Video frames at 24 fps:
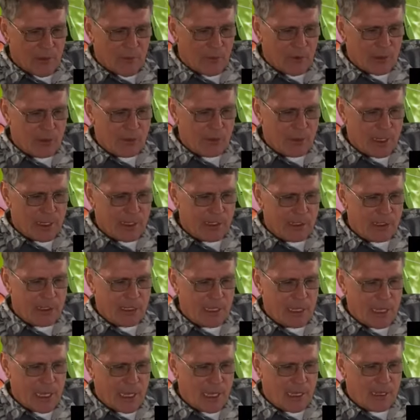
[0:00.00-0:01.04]
First place,
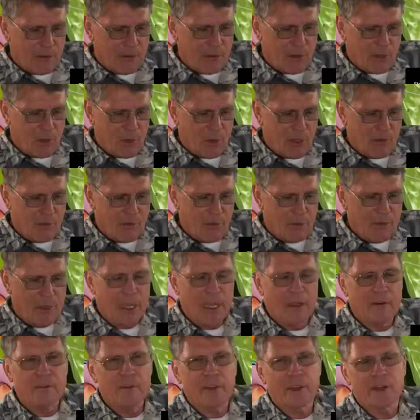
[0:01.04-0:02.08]
Adam, going from
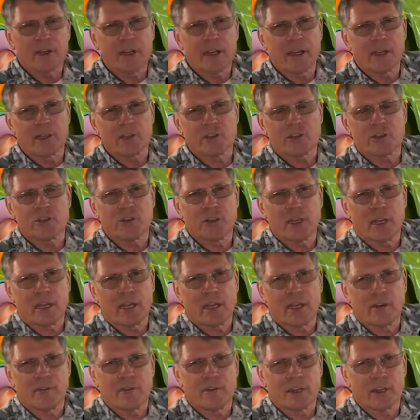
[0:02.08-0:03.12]
having legs to not
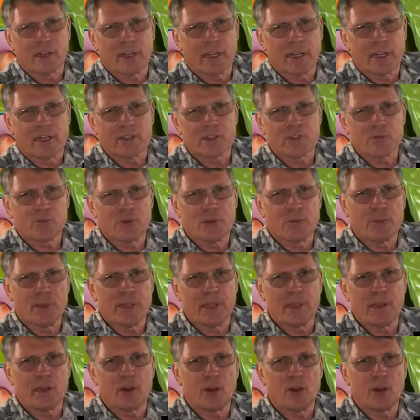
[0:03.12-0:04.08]
having legs would be